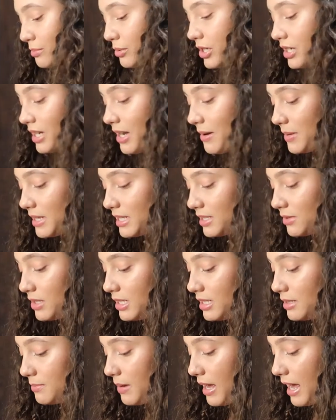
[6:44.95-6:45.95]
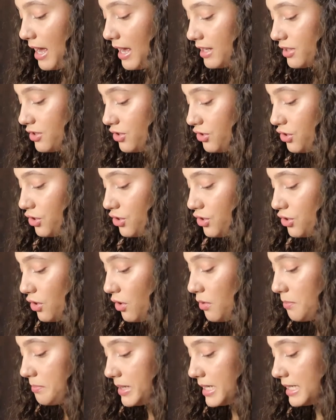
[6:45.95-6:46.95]
to put it in because these bags are just
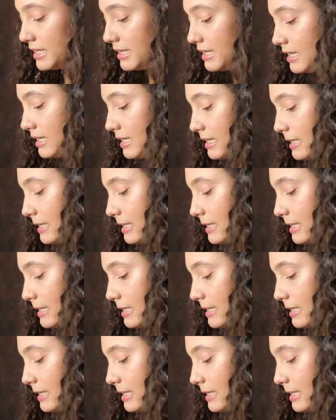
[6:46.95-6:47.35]
so messy.